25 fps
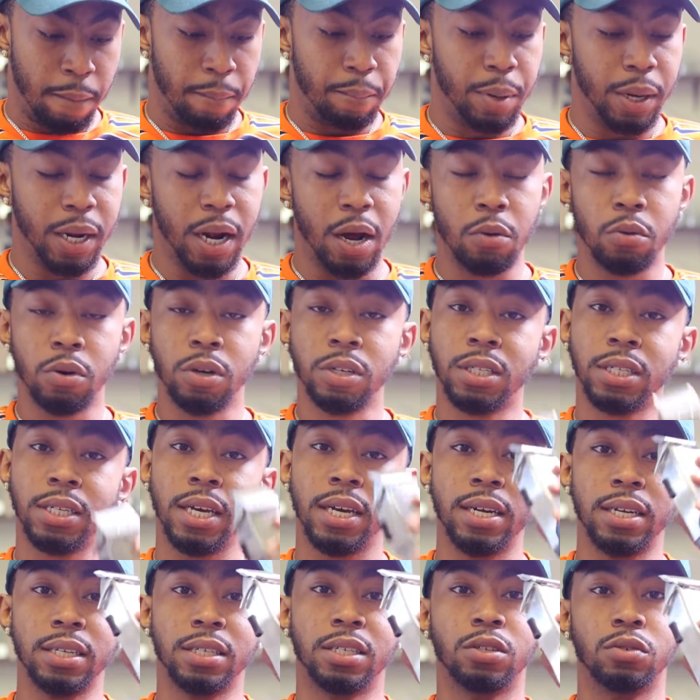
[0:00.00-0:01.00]
But I will
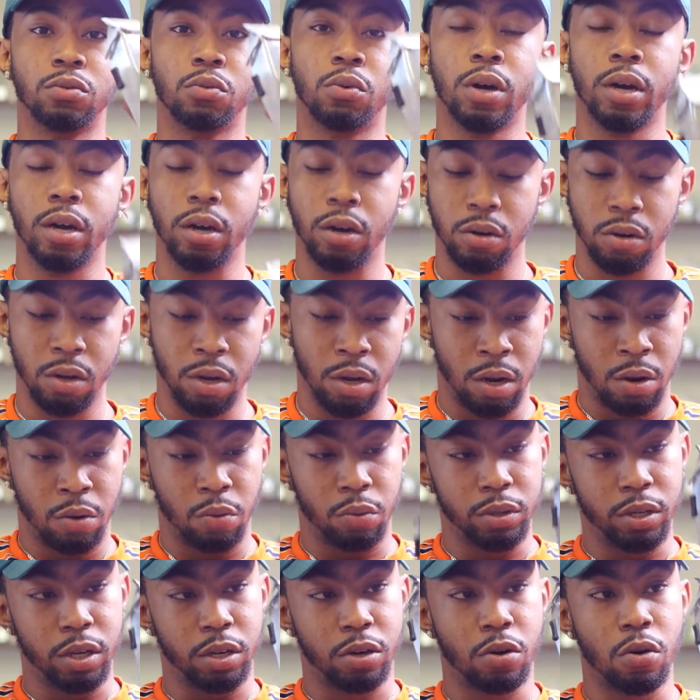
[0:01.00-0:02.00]
say this as well.
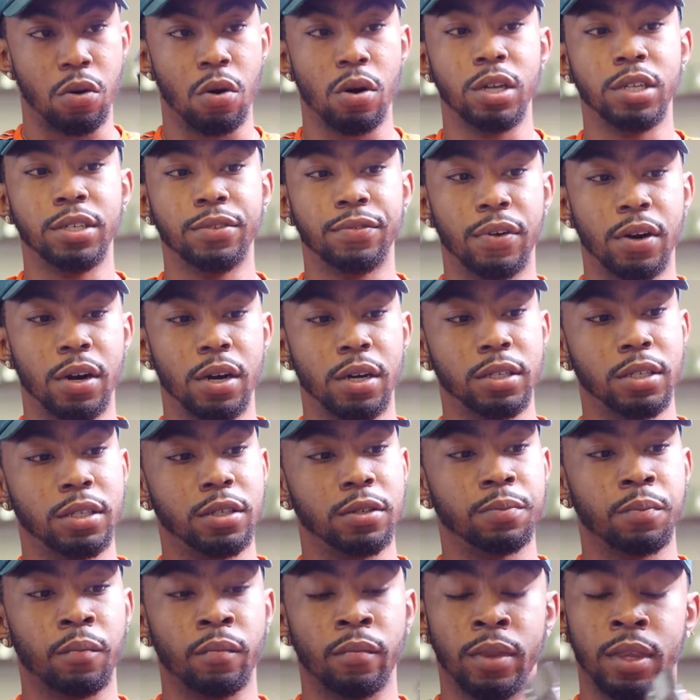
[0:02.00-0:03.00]
With the cordless
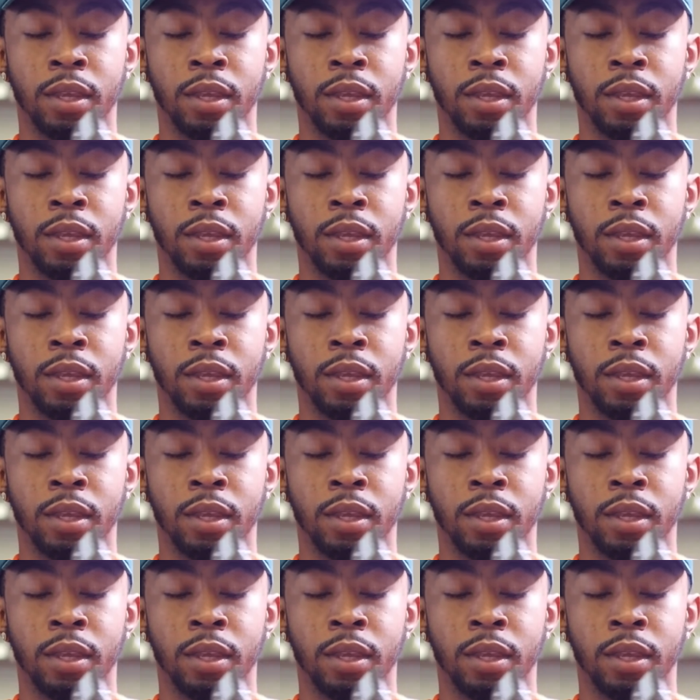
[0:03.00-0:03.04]
version,